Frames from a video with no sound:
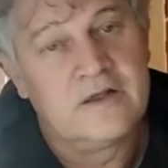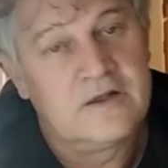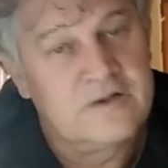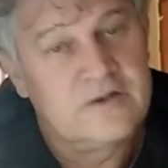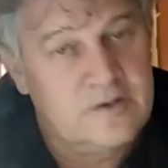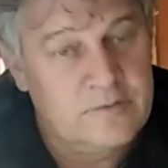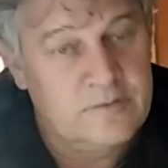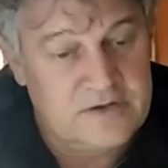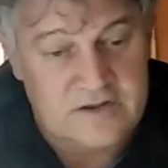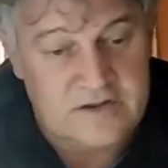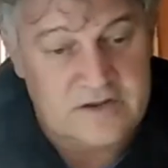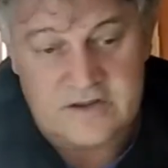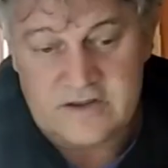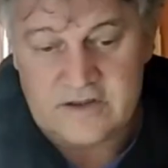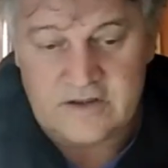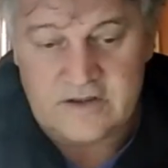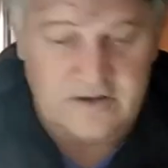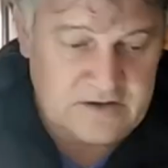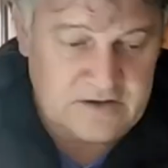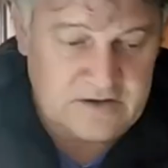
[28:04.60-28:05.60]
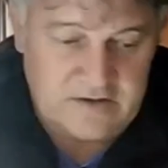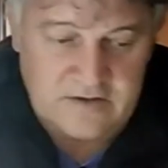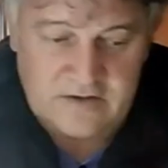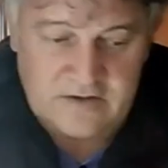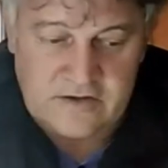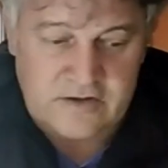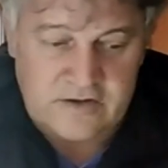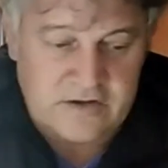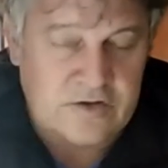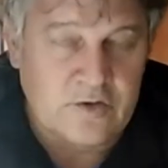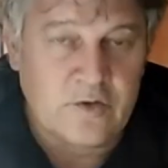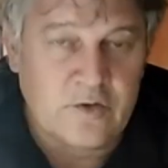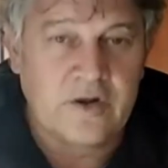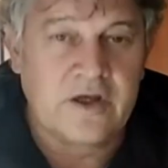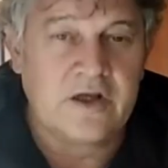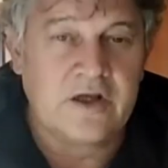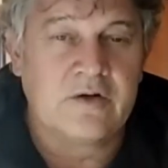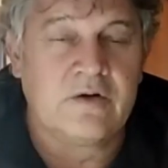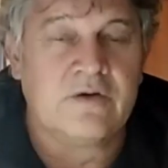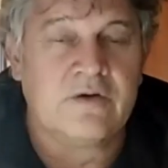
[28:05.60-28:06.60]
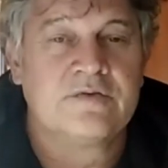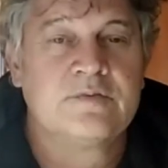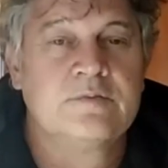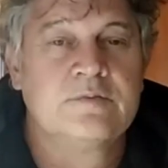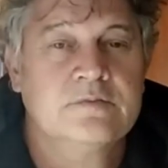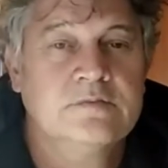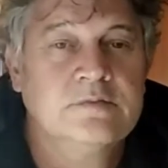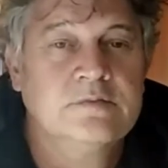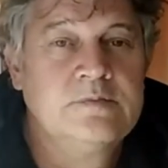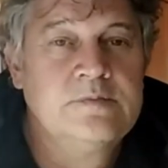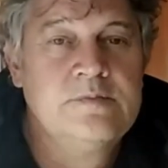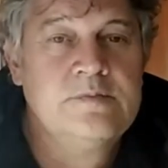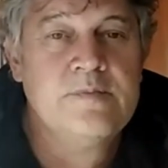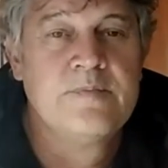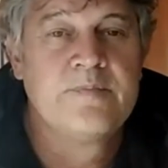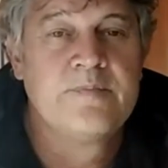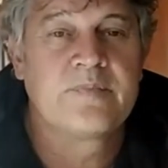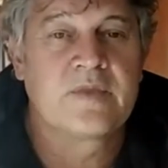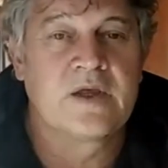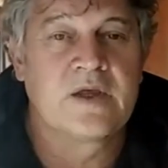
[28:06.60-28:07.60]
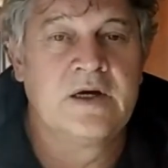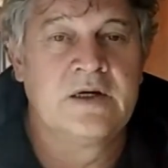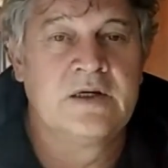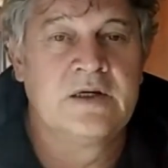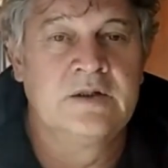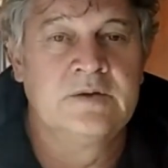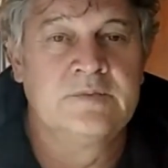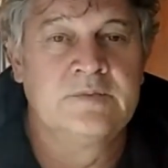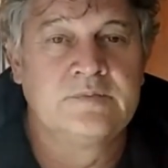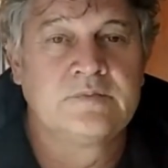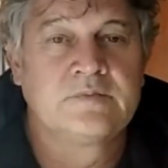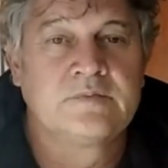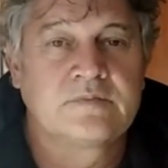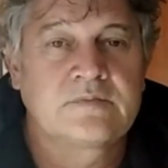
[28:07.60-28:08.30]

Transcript: then you would just start sawing it off. Um,